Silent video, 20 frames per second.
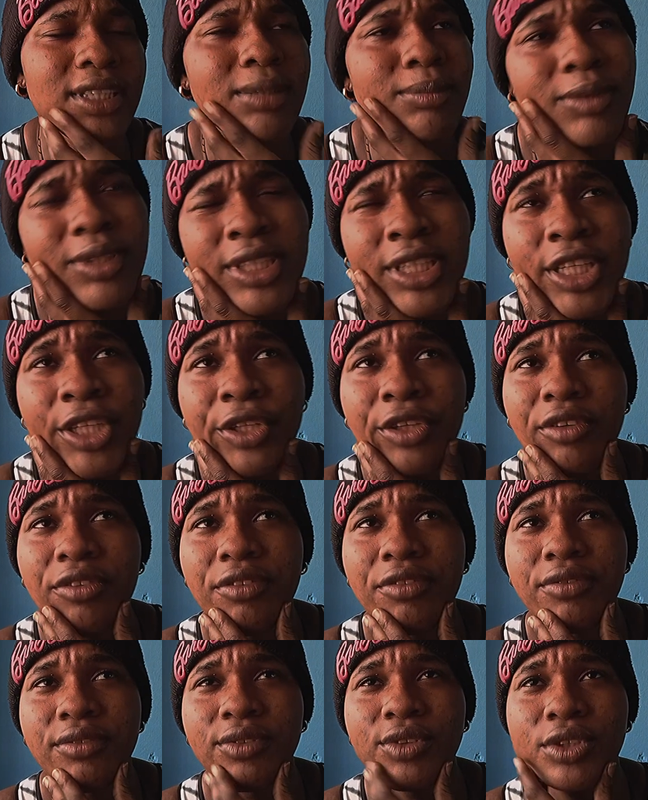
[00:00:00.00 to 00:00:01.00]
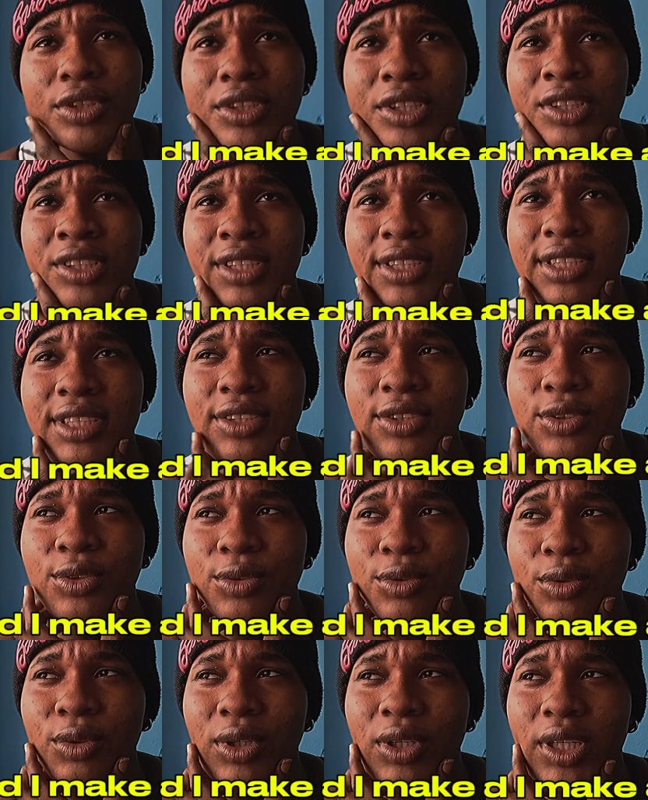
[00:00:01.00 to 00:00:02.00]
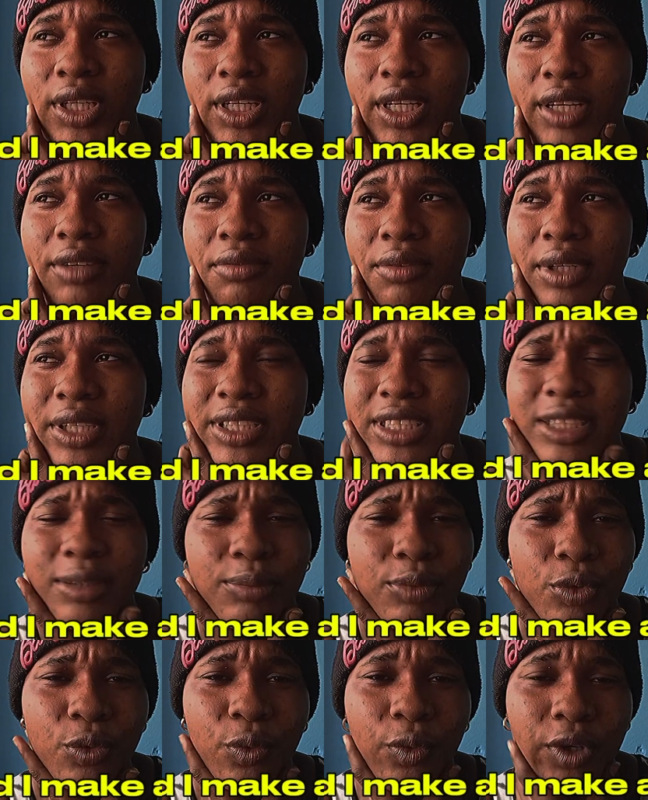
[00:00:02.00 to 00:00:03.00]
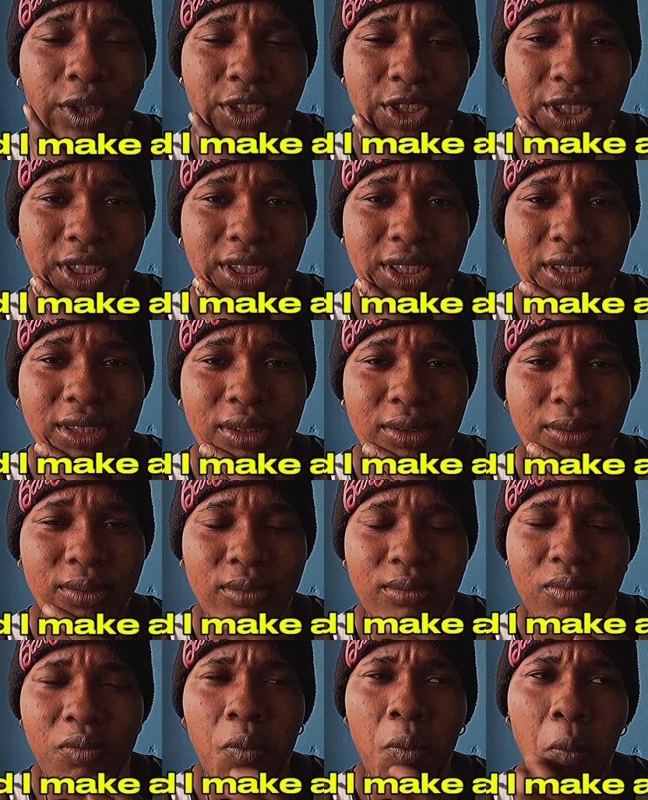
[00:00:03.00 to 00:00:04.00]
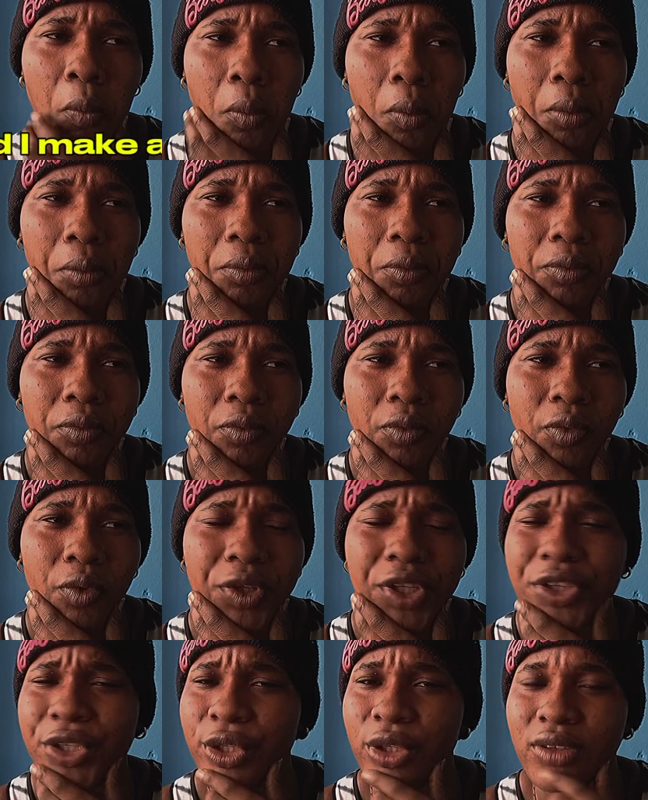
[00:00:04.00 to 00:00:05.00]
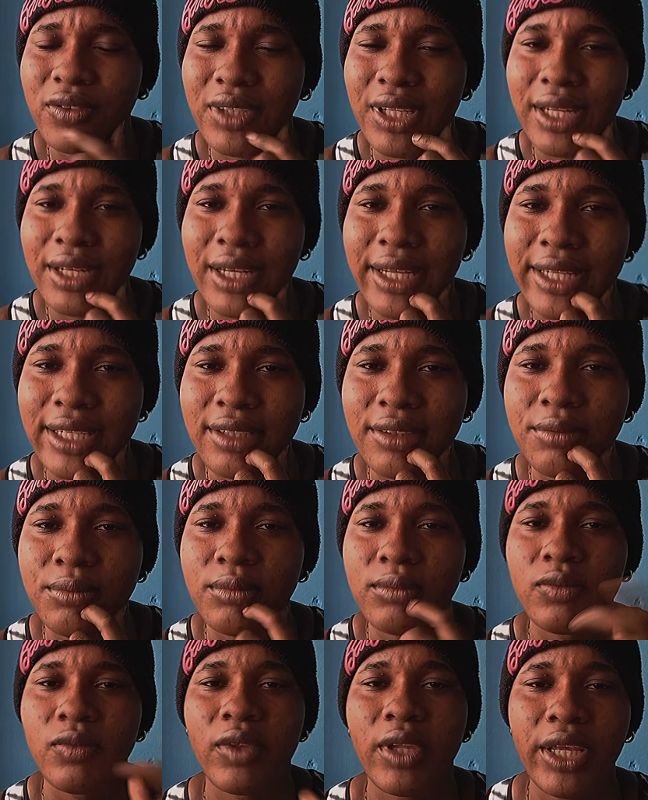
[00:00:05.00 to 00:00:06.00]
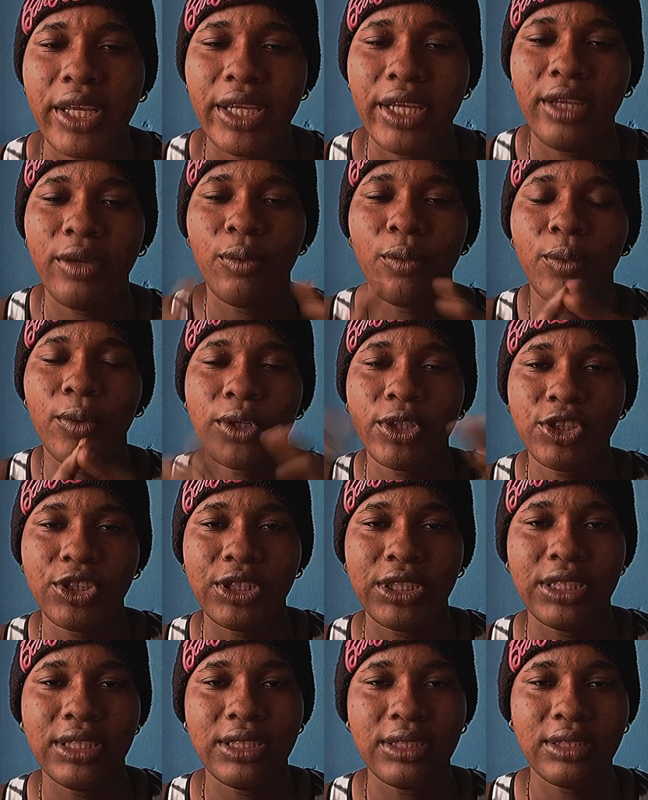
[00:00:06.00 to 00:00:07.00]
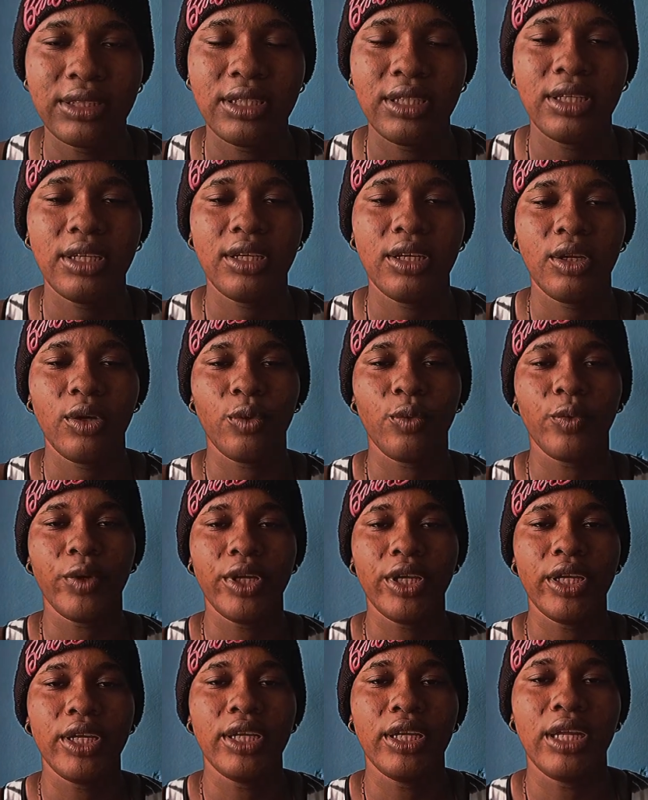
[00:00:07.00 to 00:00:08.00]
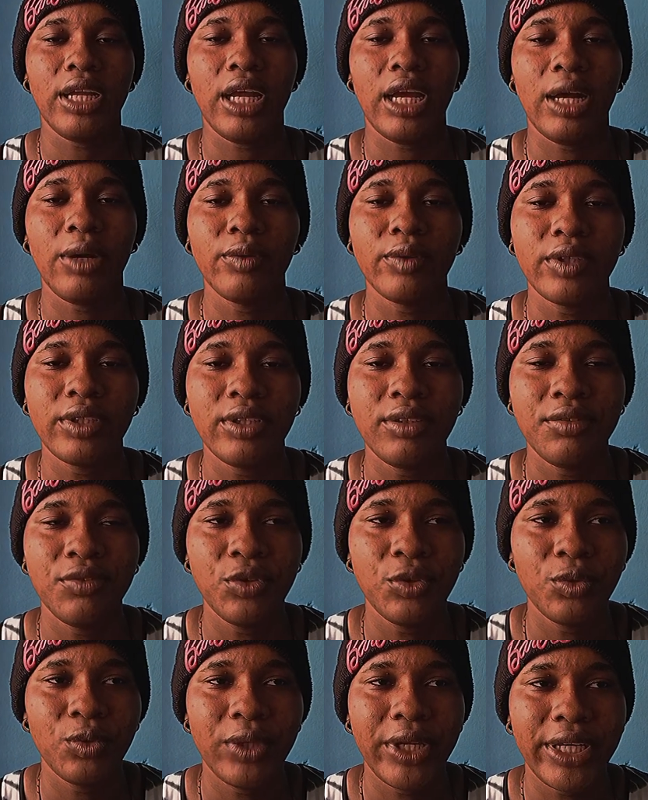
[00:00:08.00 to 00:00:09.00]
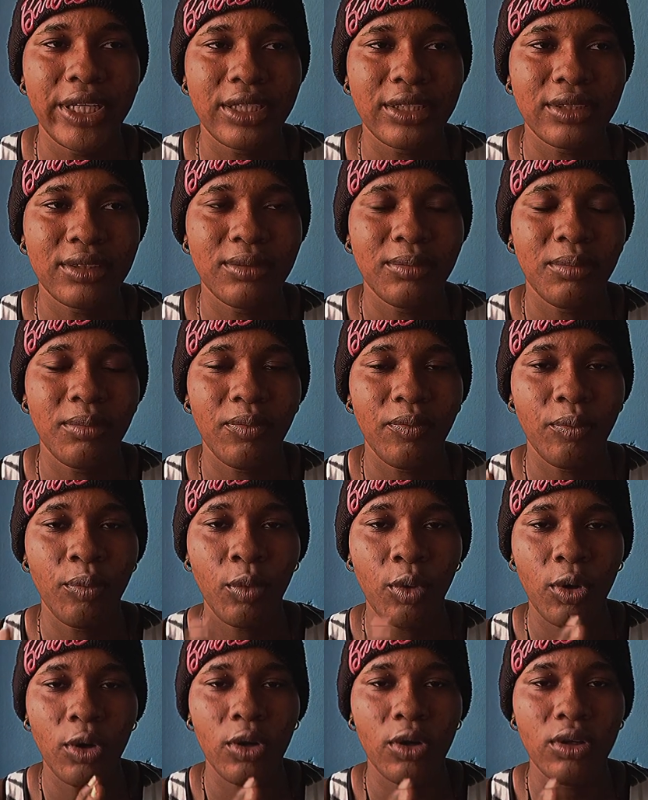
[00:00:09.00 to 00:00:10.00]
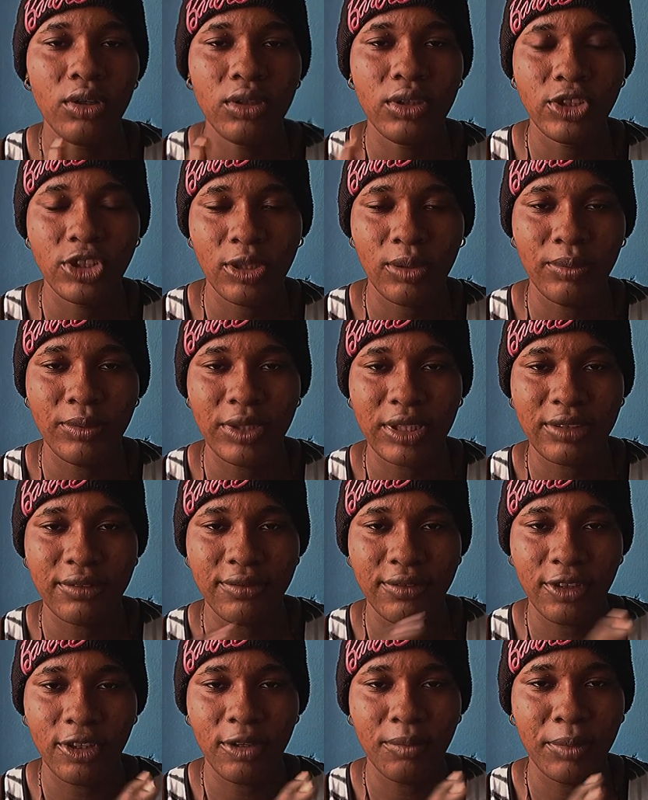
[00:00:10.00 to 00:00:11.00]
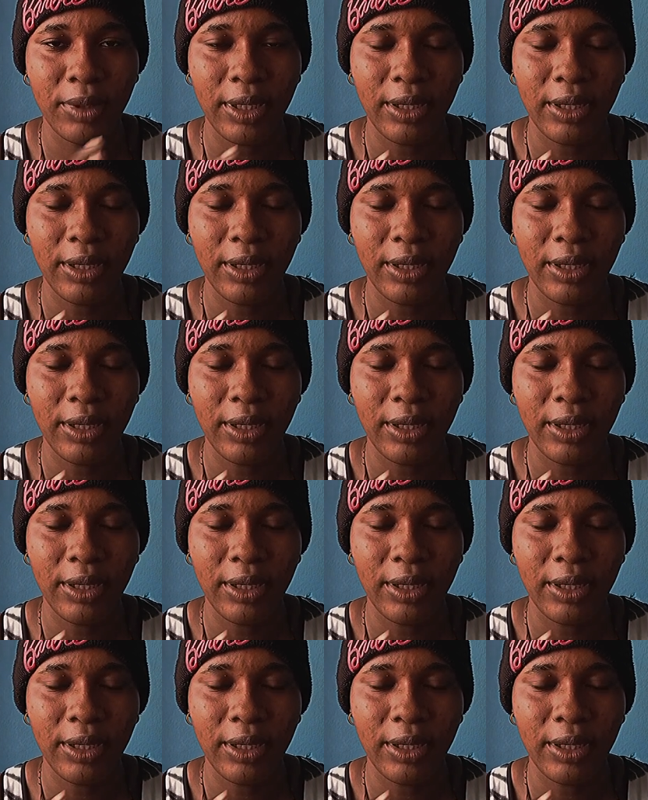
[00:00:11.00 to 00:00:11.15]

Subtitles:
I'm thinking of turning this into a simple worksheet. What do you think of that? Like a worksheet where I'll give you like more subject verb